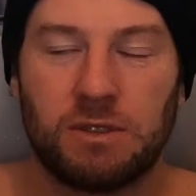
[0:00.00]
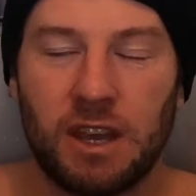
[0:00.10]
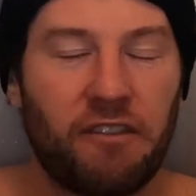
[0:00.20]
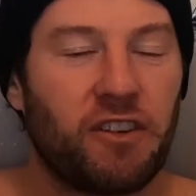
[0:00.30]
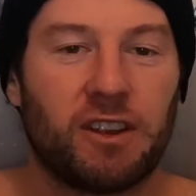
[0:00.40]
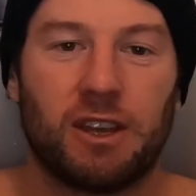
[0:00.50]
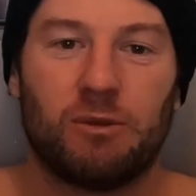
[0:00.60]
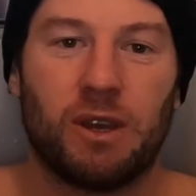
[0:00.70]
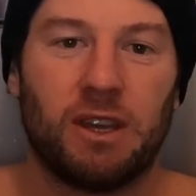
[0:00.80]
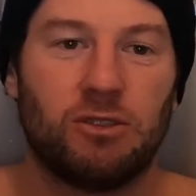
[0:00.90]
definitely
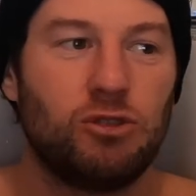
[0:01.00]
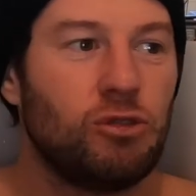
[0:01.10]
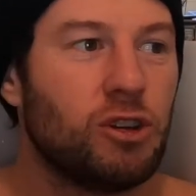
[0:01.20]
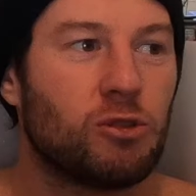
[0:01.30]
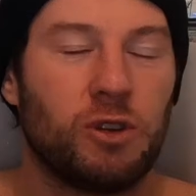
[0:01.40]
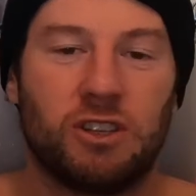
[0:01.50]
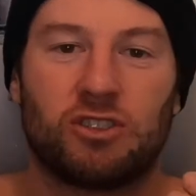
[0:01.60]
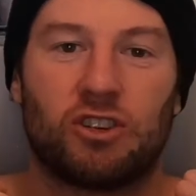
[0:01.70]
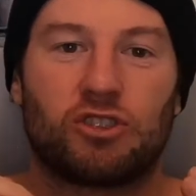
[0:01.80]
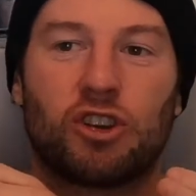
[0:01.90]
read, do your
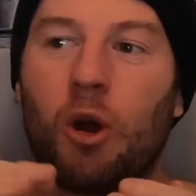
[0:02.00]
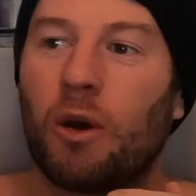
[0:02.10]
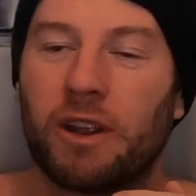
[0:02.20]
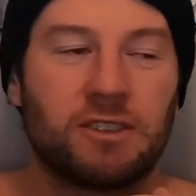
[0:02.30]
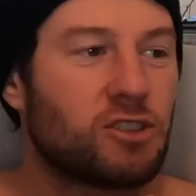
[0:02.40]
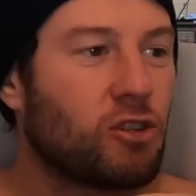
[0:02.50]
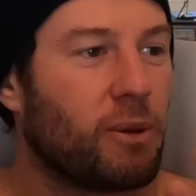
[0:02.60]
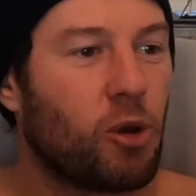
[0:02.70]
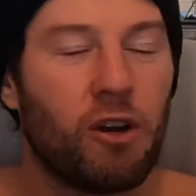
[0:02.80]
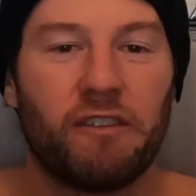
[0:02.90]
research, go on
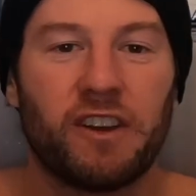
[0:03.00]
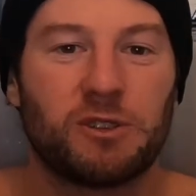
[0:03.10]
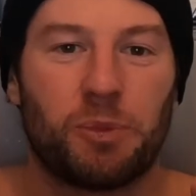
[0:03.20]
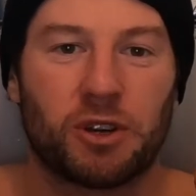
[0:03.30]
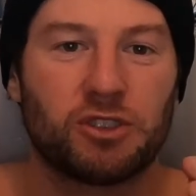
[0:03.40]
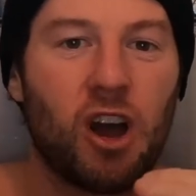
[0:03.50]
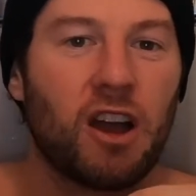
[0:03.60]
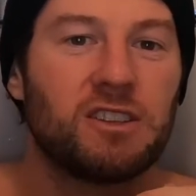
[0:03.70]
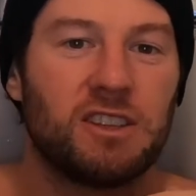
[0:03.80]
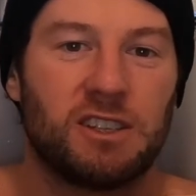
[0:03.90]
Instagram, go on Facebook,
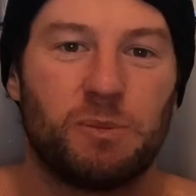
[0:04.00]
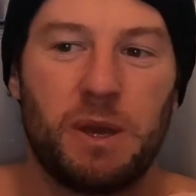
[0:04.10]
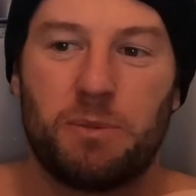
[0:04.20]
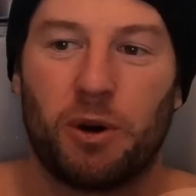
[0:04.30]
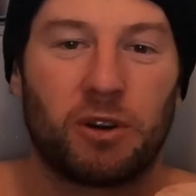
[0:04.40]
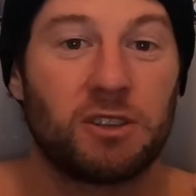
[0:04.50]
talk to these people.